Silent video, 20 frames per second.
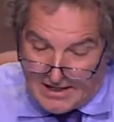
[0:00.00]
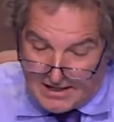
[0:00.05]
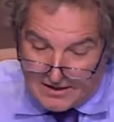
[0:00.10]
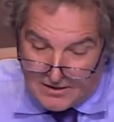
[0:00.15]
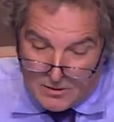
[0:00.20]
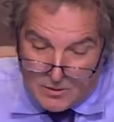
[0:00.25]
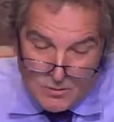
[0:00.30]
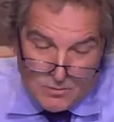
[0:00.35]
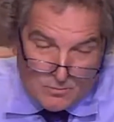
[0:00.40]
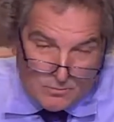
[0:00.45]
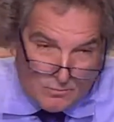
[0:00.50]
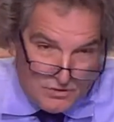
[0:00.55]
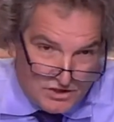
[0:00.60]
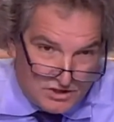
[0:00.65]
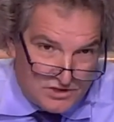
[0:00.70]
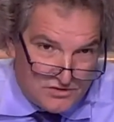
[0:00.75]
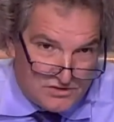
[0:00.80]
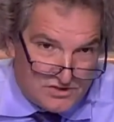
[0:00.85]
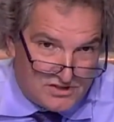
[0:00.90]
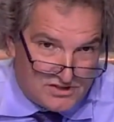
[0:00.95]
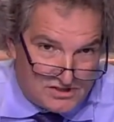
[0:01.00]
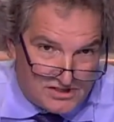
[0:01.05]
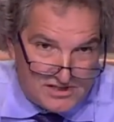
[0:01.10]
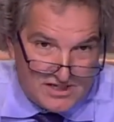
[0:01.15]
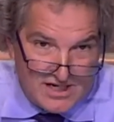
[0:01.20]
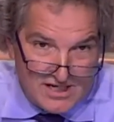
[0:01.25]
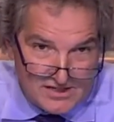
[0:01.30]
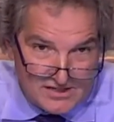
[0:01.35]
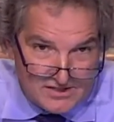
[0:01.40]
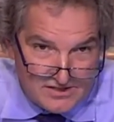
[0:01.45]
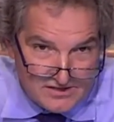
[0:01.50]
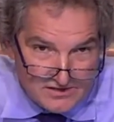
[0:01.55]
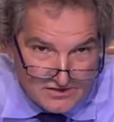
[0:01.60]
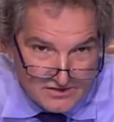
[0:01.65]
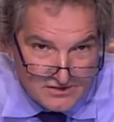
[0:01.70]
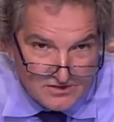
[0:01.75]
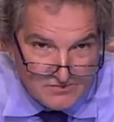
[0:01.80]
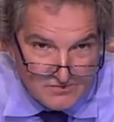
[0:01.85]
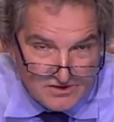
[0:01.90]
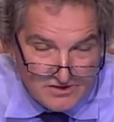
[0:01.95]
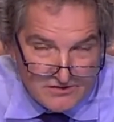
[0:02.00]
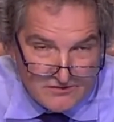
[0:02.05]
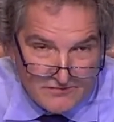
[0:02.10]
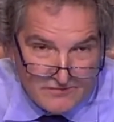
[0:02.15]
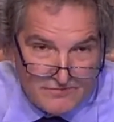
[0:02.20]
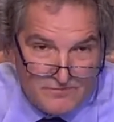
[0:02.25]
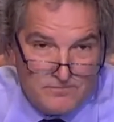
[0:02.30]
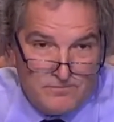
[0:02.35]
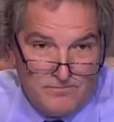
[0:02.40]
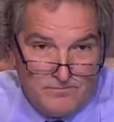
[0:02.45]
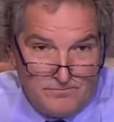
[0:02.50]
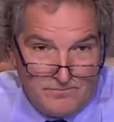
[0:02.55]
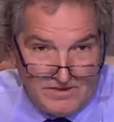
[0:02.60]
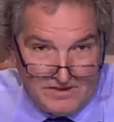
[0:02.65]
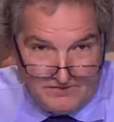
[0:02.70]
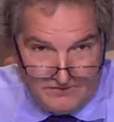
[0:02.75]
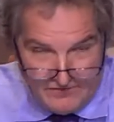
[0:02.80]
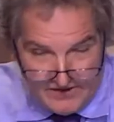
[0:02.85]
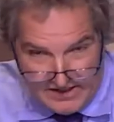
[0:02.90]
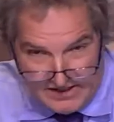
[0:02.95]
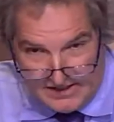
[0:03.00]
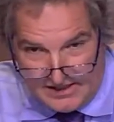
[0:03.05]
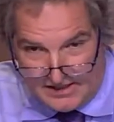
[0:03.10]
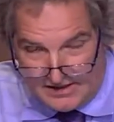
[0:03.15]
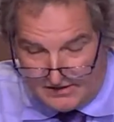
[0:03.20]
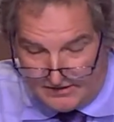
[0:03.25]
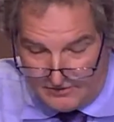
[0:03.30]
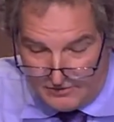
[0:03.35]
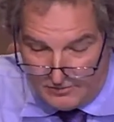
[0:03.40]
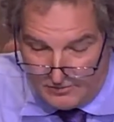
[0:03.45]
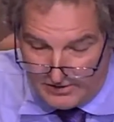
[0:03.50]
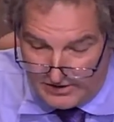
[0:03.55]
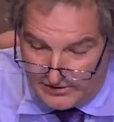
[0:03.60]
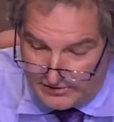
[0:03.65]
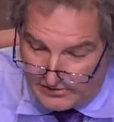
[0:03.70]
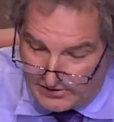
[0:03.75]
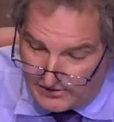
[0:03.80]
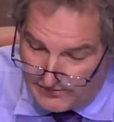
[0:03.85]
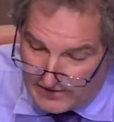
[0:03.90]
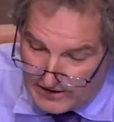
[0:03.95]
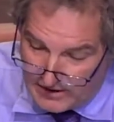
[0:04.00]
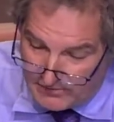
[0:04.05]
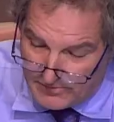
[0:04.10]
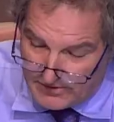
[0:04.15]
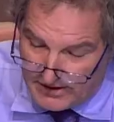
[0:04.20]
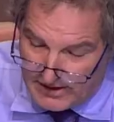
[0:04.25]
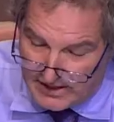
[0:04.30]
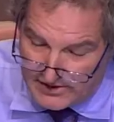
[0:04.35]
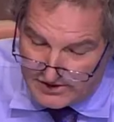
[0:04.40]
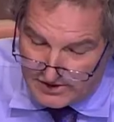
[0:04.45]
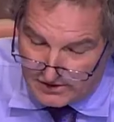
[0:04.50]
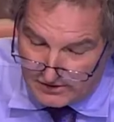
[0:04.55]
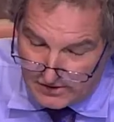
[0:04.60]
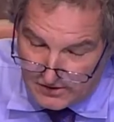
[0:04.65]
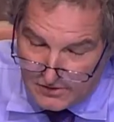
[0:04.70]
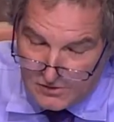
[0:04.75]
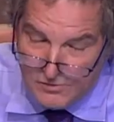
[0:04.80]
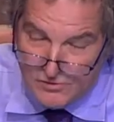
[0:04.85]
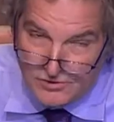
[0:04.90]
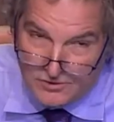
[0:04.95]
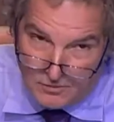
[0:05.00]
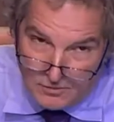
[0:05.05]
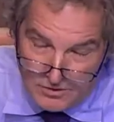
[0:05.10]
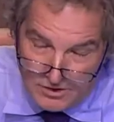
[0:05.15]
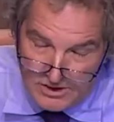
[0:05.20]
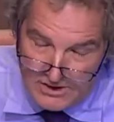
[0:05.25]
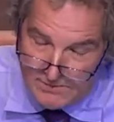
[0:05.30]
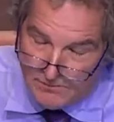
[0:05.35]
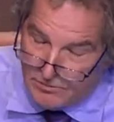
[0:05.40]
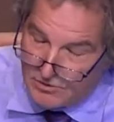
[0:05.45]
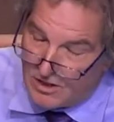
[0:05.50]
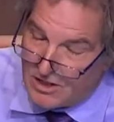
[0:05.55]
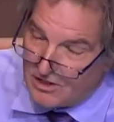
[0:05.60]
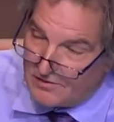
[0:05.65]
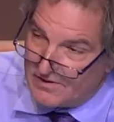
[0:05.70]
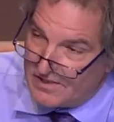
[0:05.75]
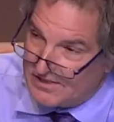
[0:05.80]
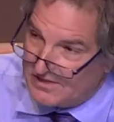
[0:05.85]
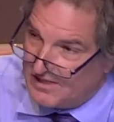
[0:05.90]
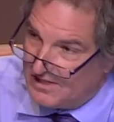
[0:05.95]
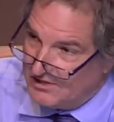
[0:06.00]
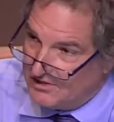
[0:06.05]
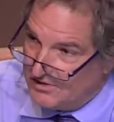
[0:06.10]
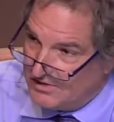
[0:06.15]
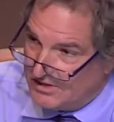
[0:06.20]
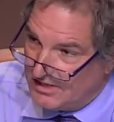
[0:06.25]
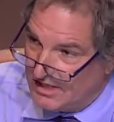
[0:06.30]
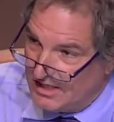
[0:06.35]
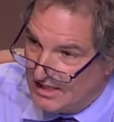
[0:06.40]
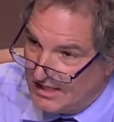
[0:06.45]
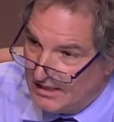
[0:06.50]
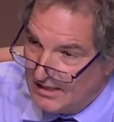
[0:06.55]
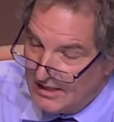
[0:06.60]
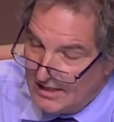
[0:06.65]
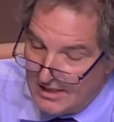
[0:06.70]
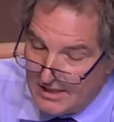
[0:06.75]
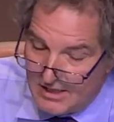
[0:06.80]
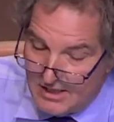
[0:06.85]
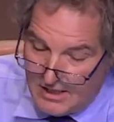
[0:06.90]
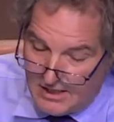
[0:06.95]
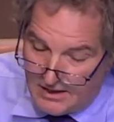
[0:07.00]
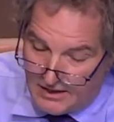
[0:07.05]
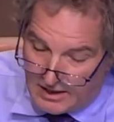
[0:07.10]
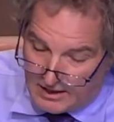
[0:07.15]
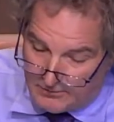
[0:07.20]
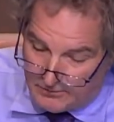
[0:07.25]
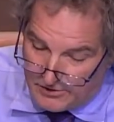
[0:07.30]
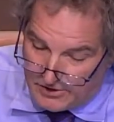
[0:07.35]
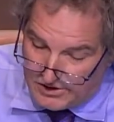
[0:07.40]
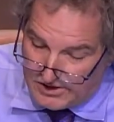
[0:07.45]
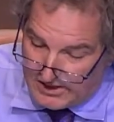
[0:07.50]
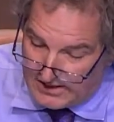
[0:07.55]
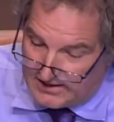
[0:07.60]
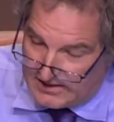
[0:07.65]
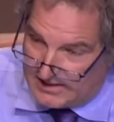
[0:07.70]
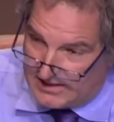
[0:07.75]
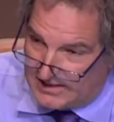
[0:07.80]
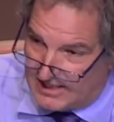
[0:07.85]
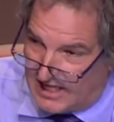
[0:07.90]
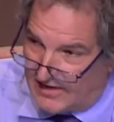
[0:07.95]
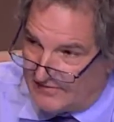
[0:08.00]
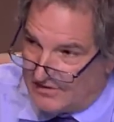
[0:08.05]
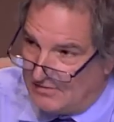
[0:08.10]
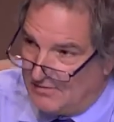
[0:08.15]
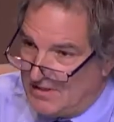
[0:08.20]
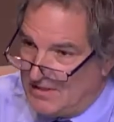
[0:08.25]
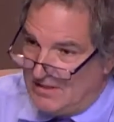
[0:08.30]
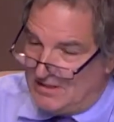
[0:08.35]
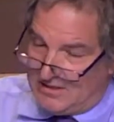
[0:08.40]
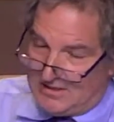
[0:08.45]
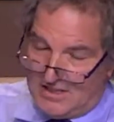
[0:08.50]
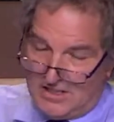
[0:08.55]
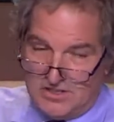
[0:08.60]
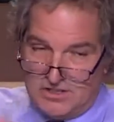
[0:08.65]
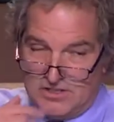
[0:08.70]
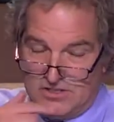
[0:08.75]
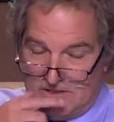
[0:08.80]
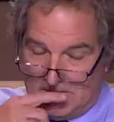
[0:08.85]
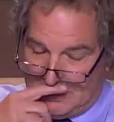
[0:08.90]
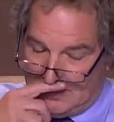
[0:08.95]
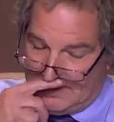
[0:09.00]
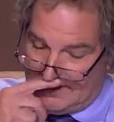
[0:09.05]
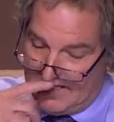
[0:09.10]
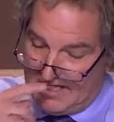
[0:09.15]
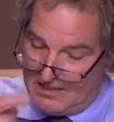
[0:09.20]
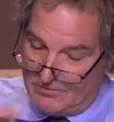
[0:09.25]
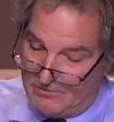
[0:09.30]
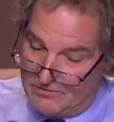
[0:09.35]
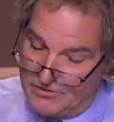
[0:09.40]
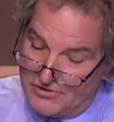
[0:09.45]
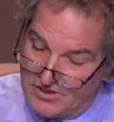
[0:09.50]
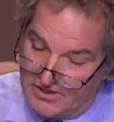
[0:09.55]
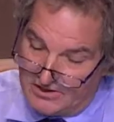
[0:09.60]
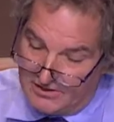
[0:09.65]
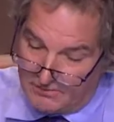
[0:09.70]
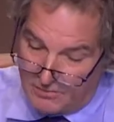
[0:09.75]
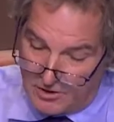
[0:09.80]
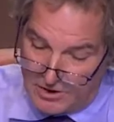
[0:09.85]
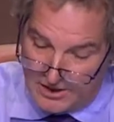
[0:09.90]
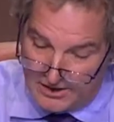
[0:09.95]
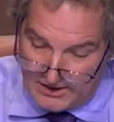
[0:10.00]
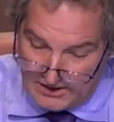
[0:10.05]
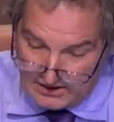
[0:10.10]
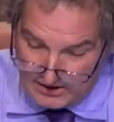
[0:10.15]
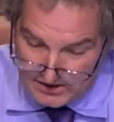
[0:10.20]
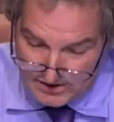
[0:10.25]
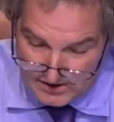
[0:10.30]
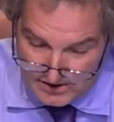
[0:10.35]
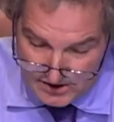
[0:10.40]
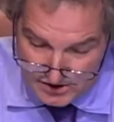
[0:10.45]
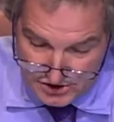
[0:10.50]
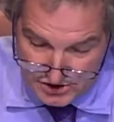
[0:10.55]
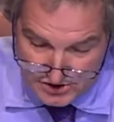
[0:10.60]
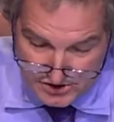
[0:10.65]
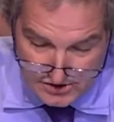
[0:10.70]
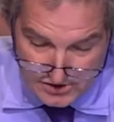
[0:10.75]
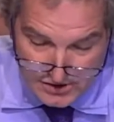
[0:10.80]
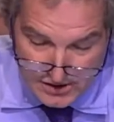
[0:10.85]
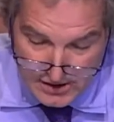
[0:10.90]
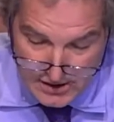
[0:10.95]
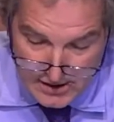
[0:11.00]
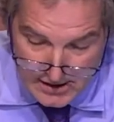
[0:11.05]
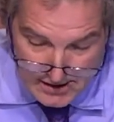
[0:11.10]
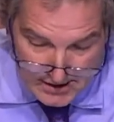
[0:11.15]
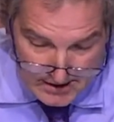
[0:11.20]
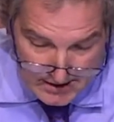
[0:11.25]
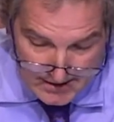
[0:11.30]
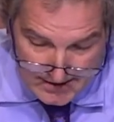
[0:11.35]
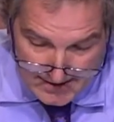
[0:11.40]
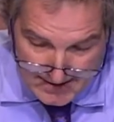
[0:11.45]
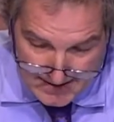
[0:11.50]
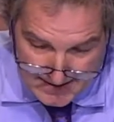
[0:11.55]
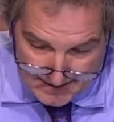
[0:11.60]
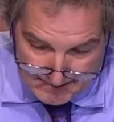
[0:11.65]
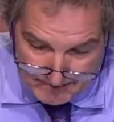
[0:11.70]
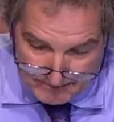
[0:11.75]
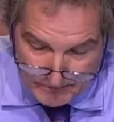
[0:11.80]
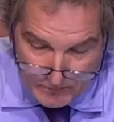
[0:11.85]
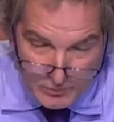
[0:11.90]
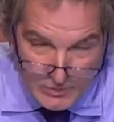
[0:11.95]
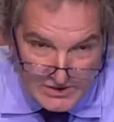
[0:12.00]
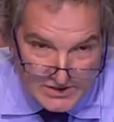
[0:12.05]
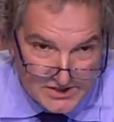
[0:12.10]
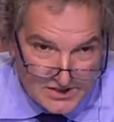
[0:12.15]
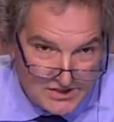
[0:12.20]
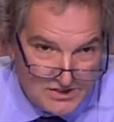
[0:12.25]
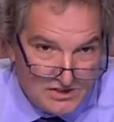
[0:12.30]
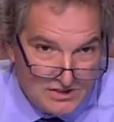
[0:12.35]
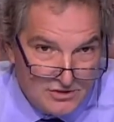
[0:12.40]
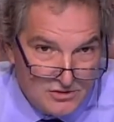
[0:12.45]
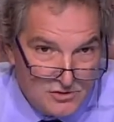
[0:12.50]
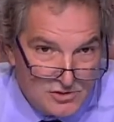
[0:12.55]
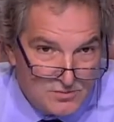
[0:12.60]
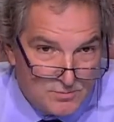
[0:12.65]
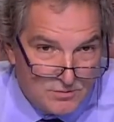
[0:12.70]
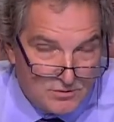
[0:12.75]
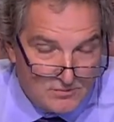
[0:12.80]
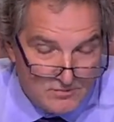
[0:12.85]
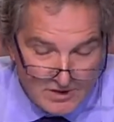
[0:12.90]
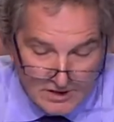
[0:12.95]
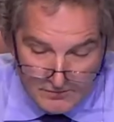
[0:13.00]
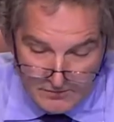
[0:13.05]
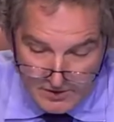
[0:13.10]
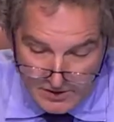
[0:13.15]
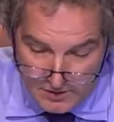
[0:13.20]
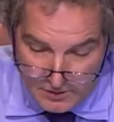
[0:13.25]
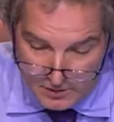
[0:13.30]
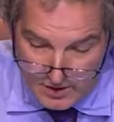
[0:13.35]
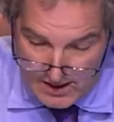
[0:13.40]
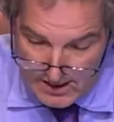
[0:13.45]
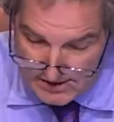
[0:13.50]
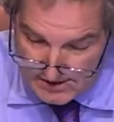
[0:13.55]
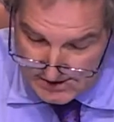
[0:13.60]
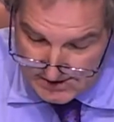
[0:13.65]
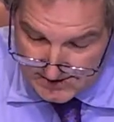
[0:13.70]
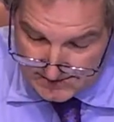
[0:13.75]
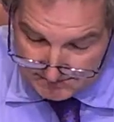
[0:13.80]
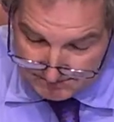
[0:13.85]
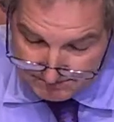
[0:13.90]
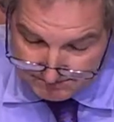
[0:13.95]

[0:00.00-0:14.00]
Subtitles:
I hope, wish you success in terms of inventing it a little bit or developing as it goes or work in progress, as you say. I appreciate that staff's paying attention to the neighbors and the parking condition. This is a use permit request.